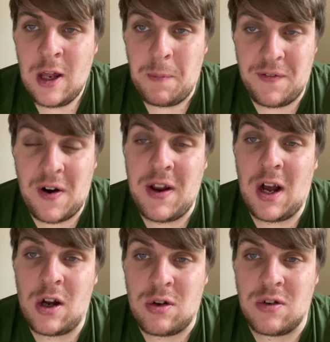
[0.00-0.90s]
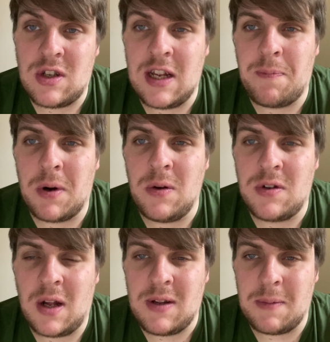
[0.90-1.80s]
Be very harsh on Steve Bruce,
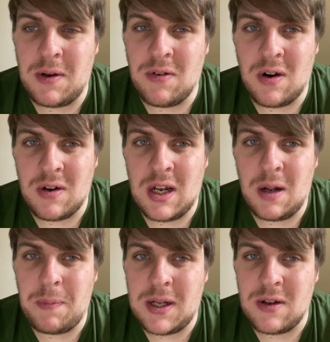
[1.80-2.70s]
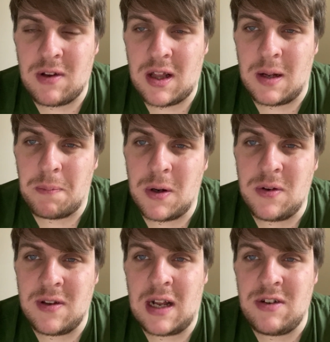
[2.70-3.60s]
don't get me wrong, you know, because I think
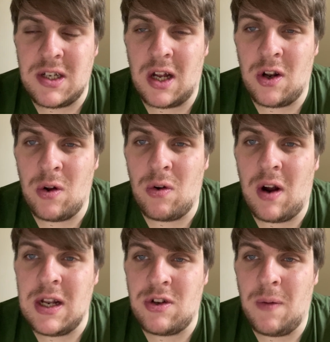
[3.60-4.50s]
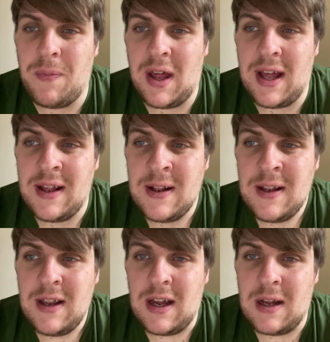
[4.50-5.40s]
Bruce has actually done an all right job there.
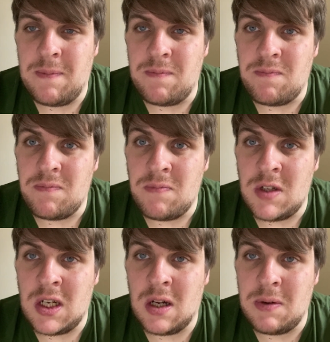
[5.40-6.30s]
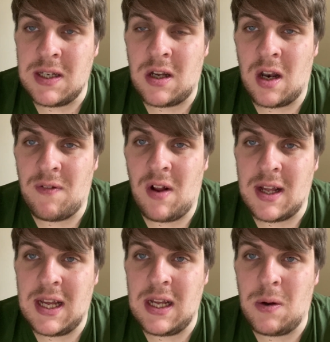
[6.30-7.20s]
You know, he's kind of
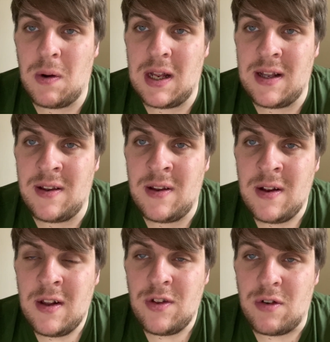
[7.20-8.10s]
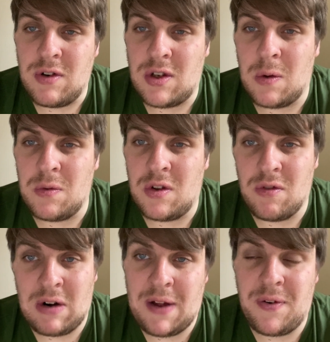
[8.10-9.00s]
like equaling the results that
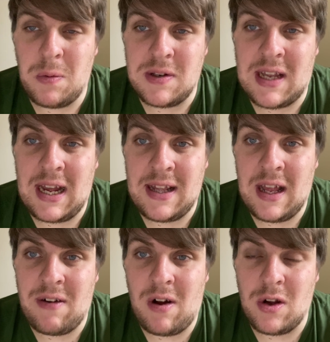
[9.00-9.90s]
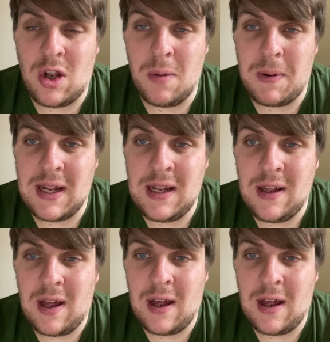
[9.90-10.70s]
Rafa was getting there, arguably.